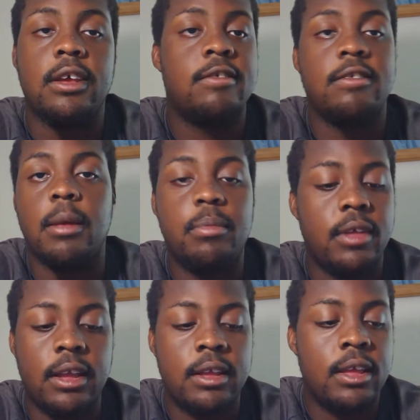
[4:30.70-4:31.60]
It's
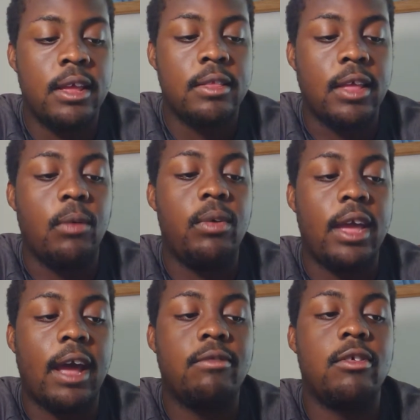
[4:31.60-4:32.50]
something that we
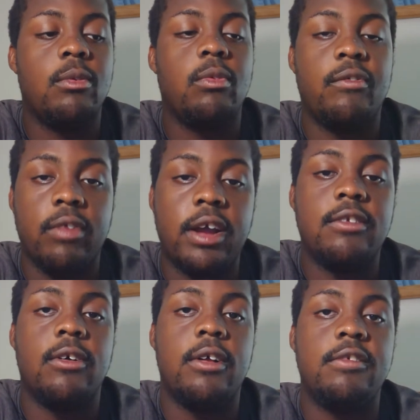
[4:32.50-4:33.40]
have to
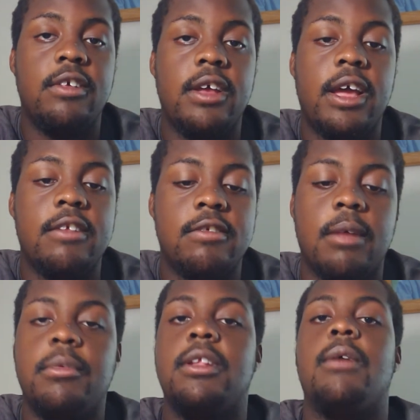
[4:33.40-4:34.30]
reflect on today. It's
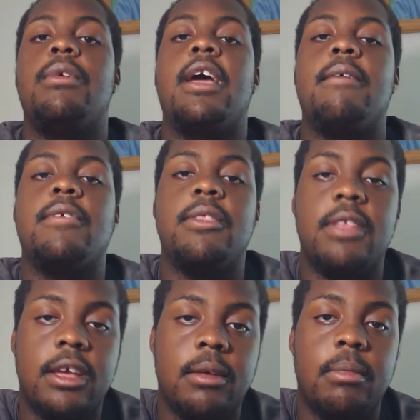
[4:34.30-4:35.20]
something that we have to
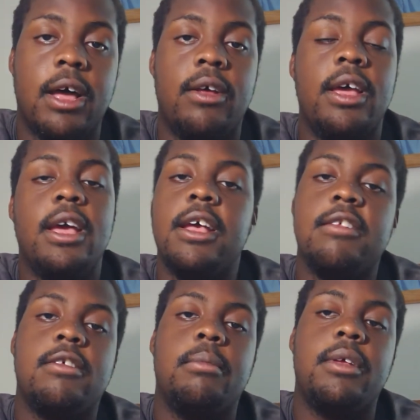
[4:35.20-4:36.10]
think about.
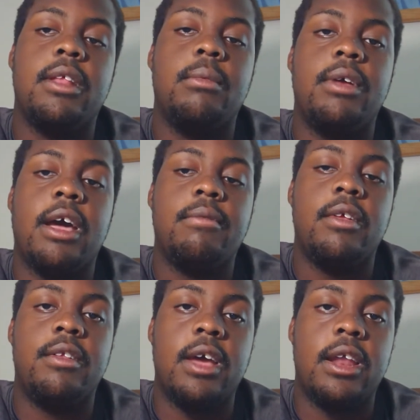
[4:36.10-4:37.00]
It's something that we have
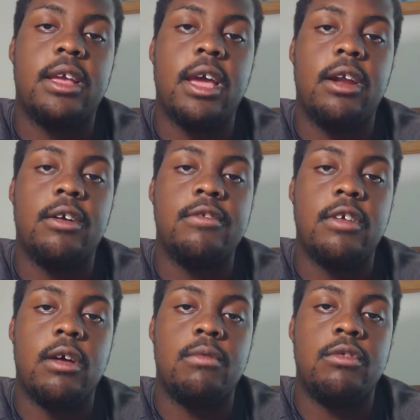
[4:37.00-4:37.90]
to dedicate
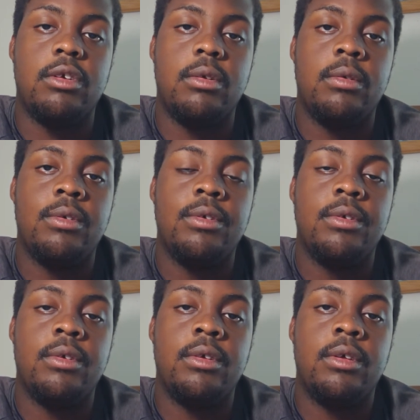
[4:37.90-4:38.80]
ourselves to.
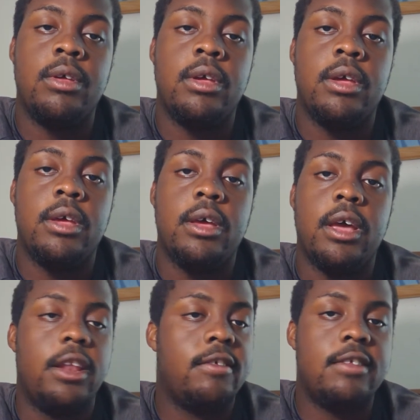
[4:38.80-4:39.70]

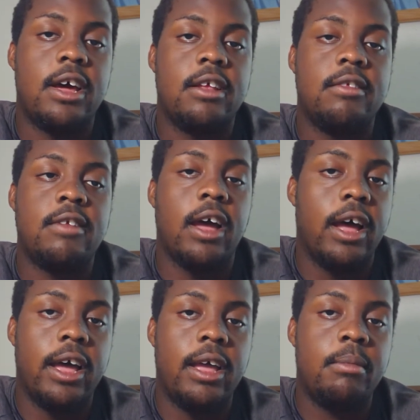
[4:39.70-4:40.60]
And it's not a
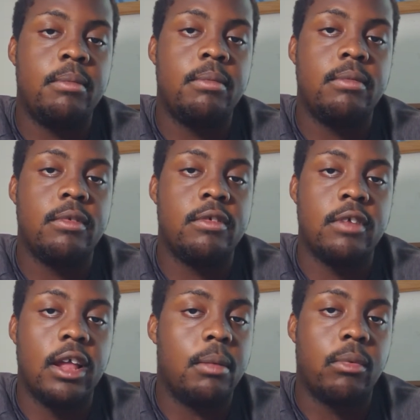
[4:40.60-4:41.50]
time to
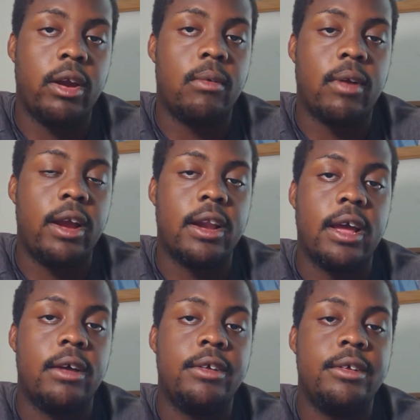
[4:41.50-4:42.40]
celebrate right
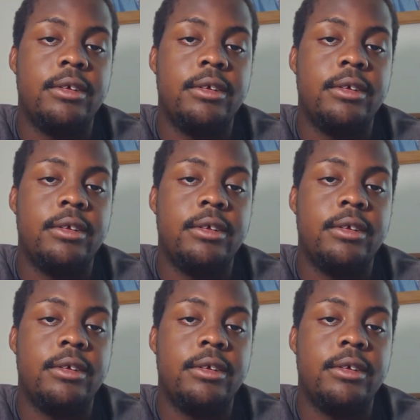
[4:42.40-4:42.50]
now.